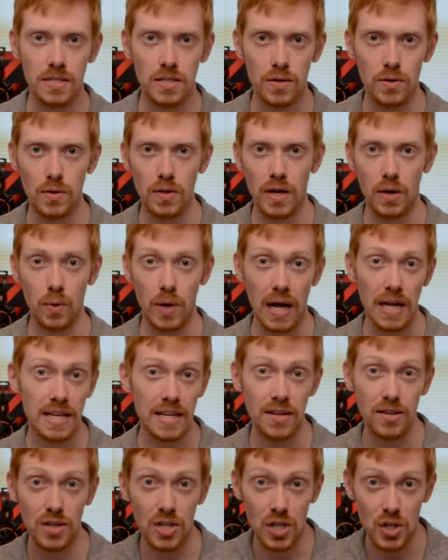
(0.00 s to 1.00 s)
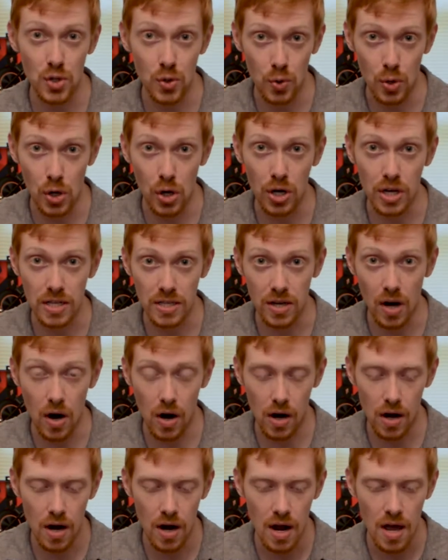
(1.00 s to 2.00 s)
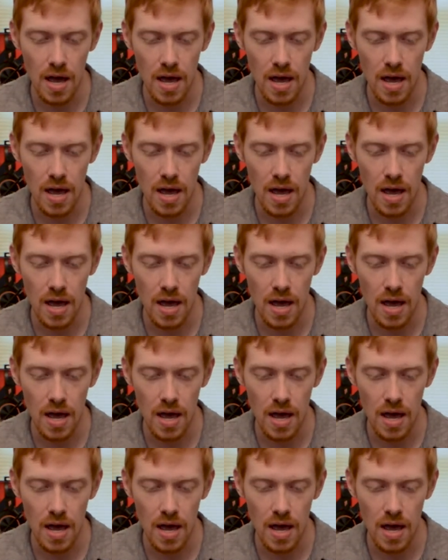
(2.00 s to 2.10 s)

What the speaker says: So like when I needed to tune her guitar,